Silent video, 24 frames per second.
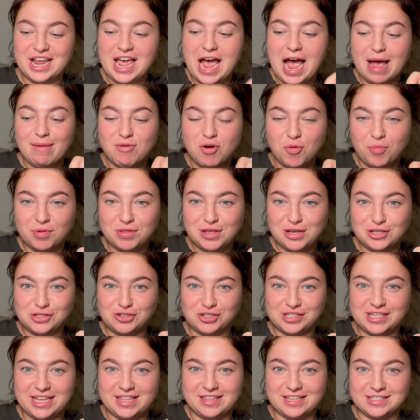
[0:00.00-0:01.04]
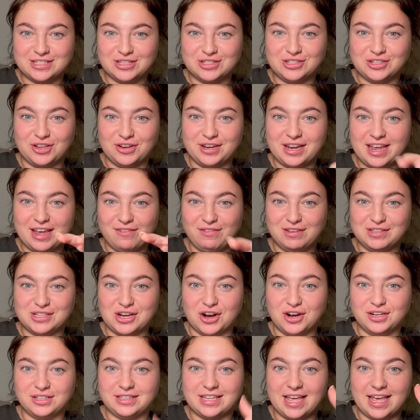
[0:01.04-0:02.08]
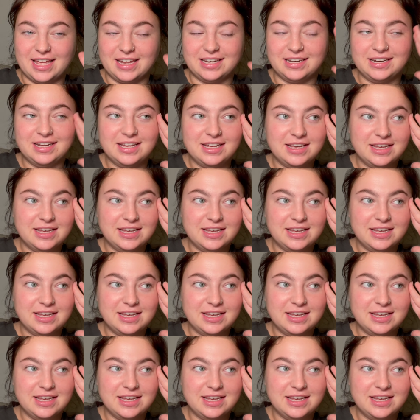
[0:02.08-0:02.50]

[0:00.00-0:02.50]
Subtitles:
I'm hoping that you are seeing this on Sunday. If you aren't, then